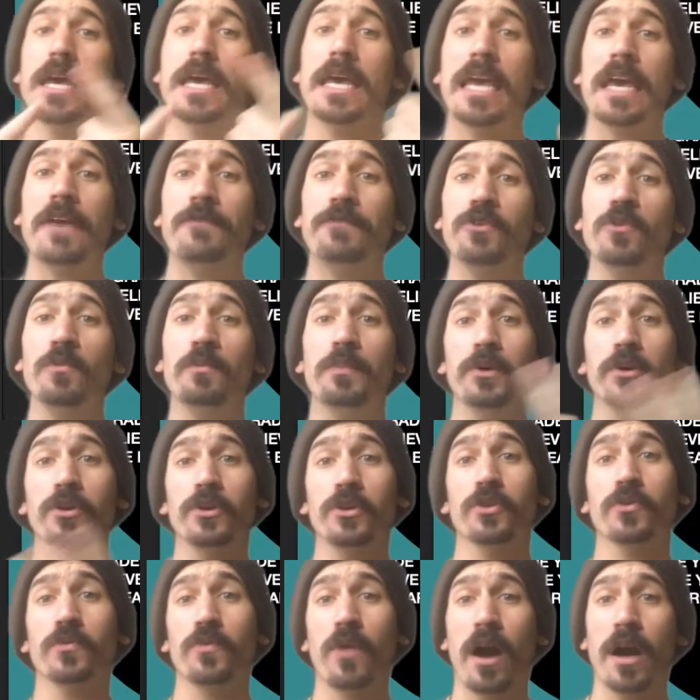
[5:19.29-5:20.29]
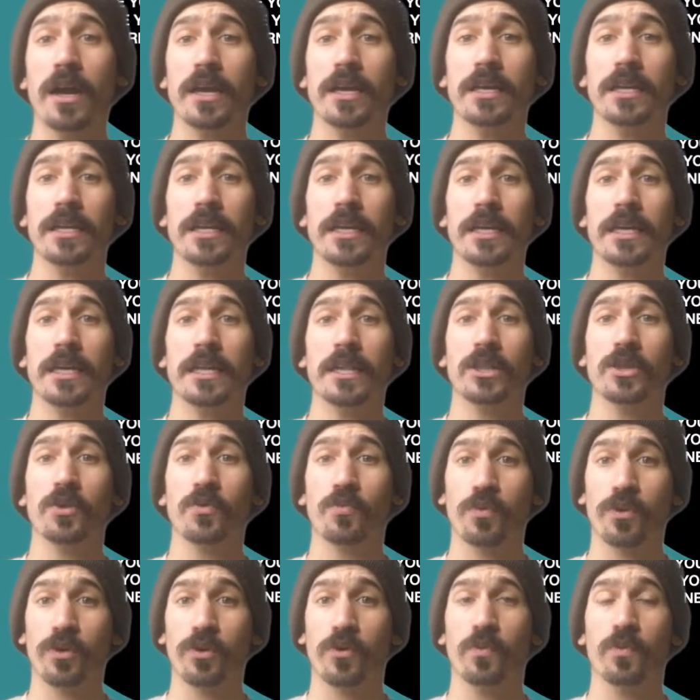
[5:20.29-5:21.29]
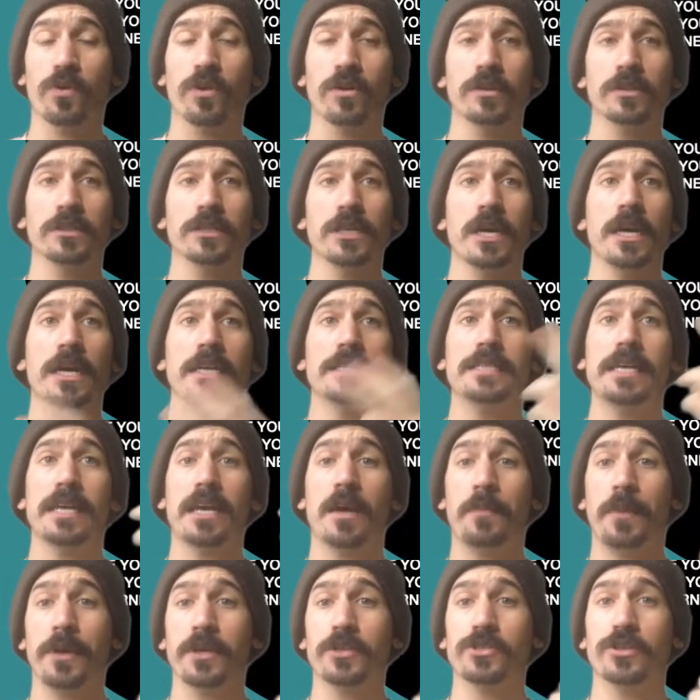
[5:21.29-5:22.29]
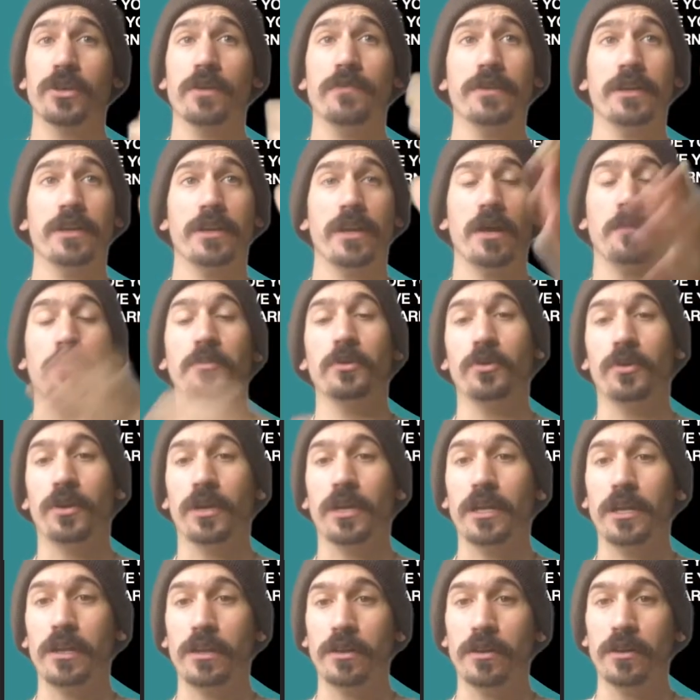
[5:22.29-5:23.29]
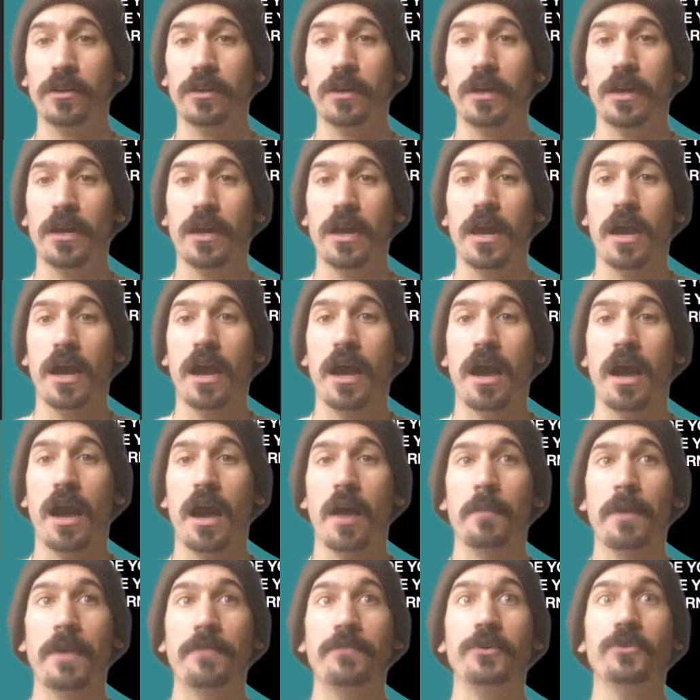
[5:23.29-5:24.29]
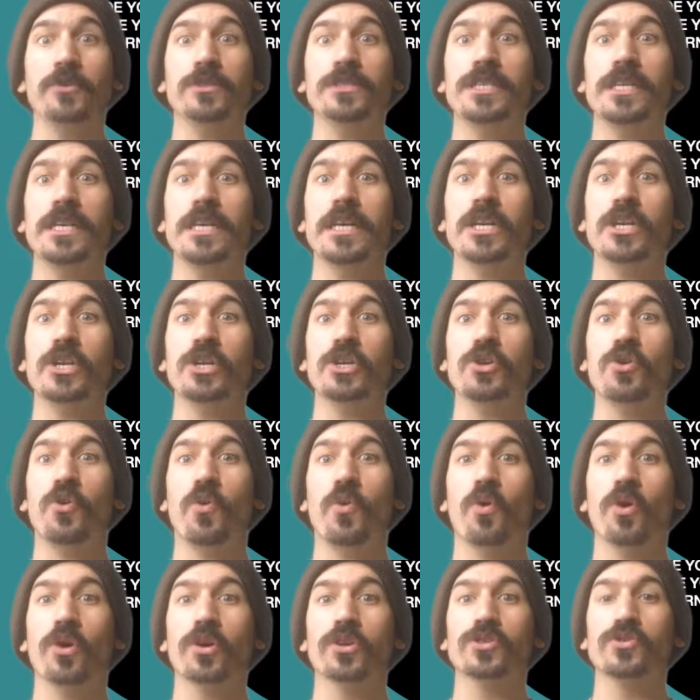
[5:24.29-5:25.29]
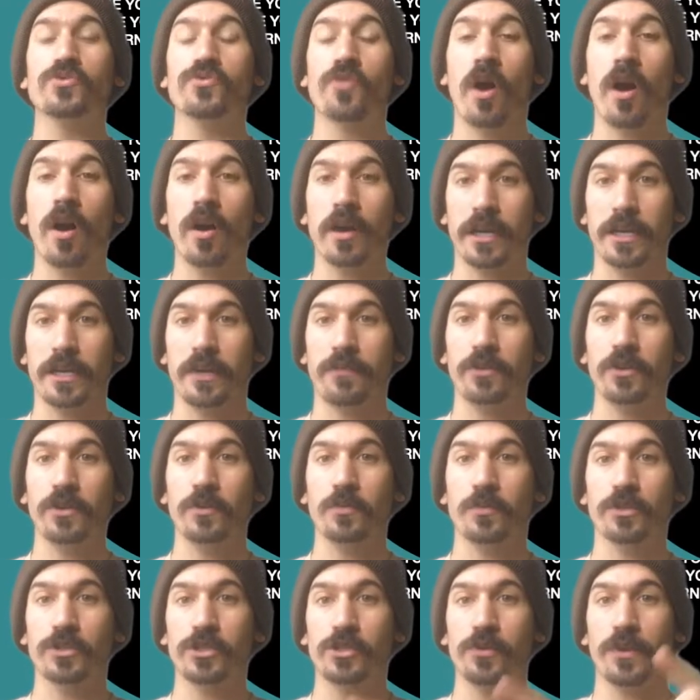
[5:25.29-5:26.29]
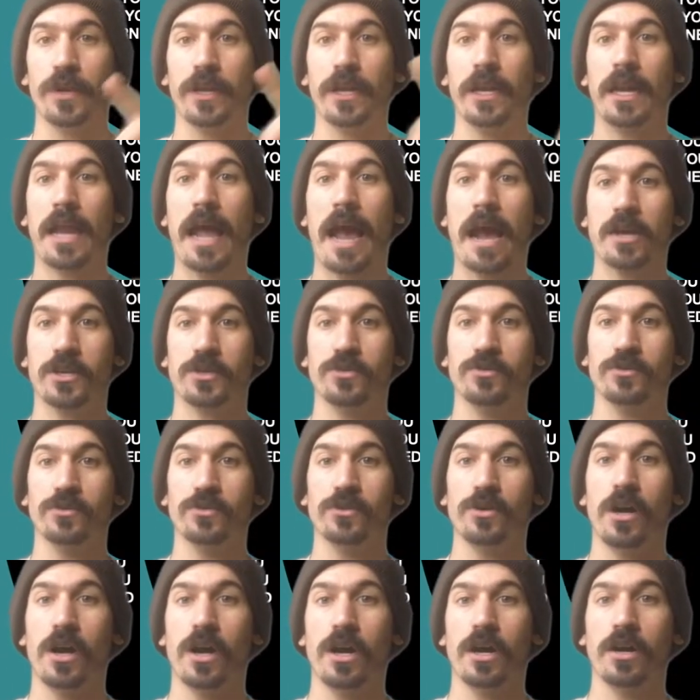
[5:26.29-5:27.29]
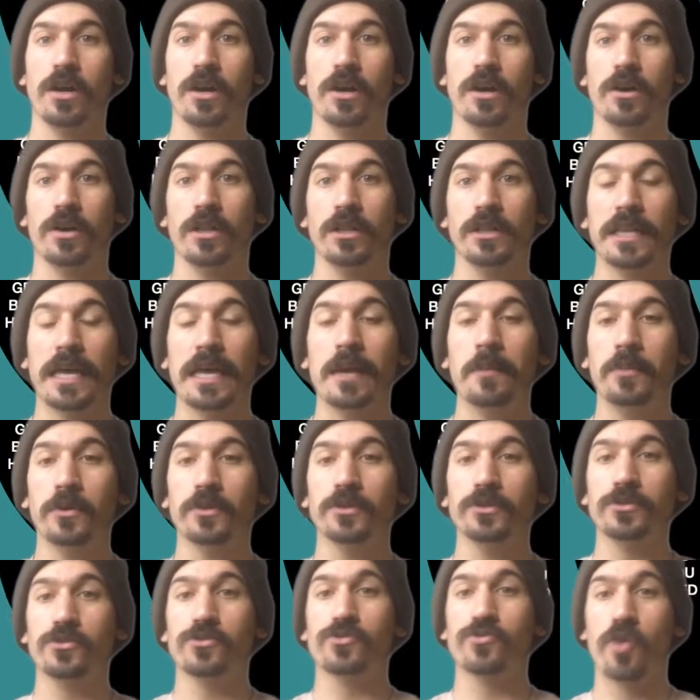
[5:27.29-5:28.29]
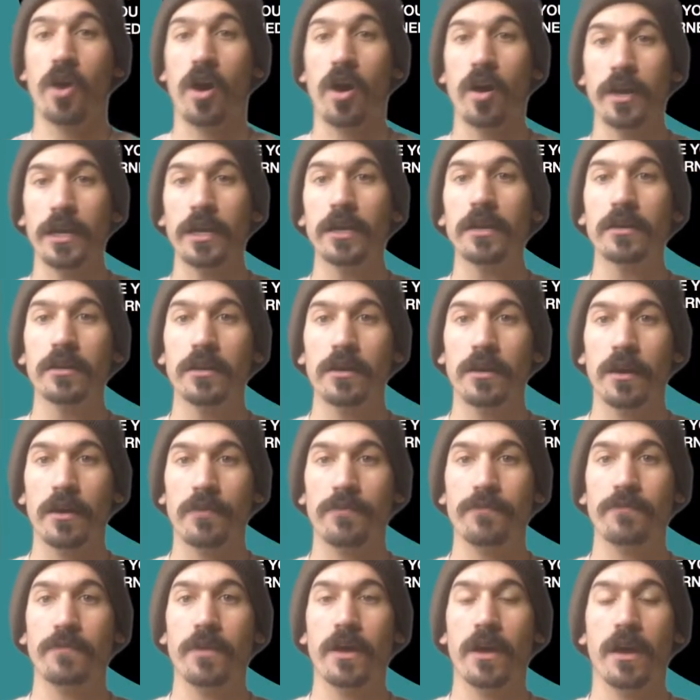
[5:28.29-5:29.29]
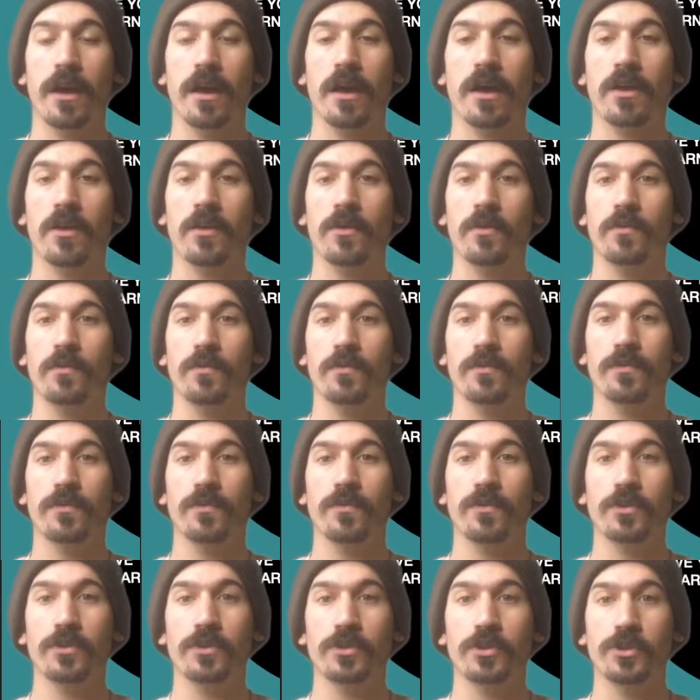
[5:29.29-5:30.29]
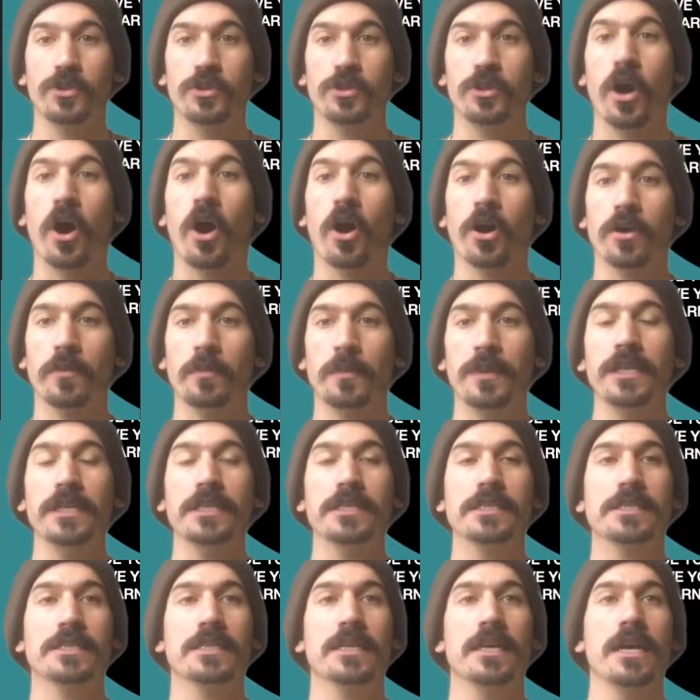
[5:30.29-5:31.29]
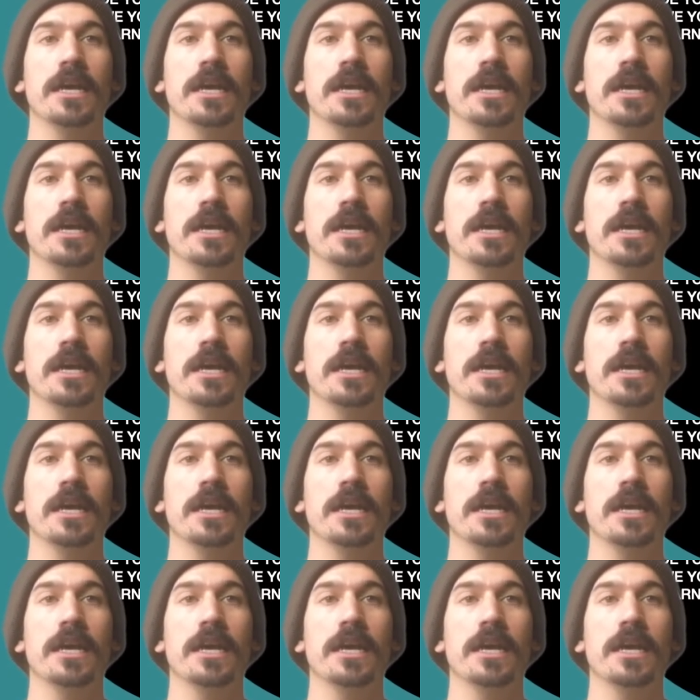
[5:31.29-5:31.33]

If you built your rocket in the real world, take a picture of it and upload it here. If you did your drawing, if you were doing an actual labeled drawing, the art piece,